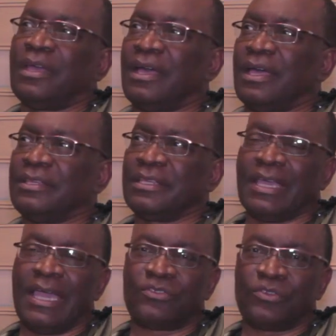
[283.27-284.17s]
And the
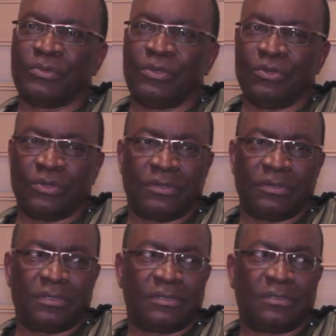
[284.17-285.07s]
guy told me, look,
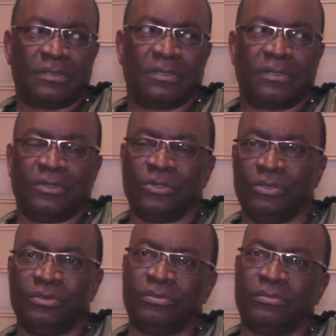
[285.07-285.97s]
Olu,